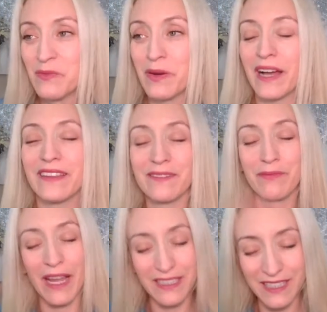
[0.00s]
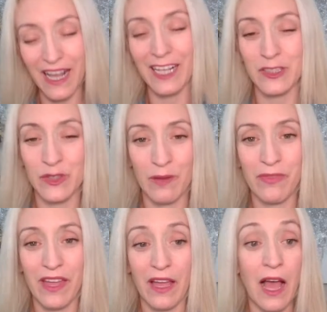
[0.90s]
But back to the ice cream
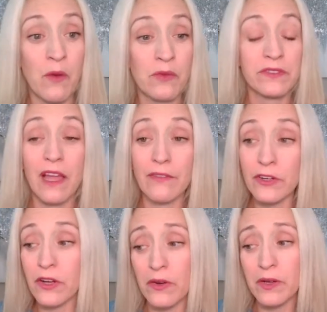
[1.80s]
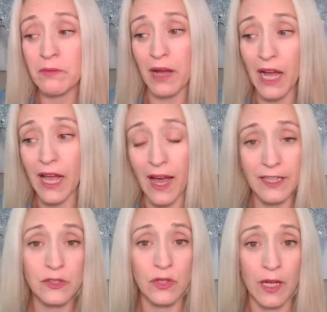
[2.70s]
thing. I will never go and buy
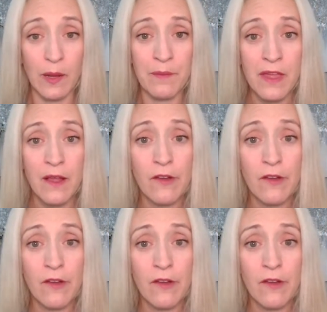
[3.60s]
ice cream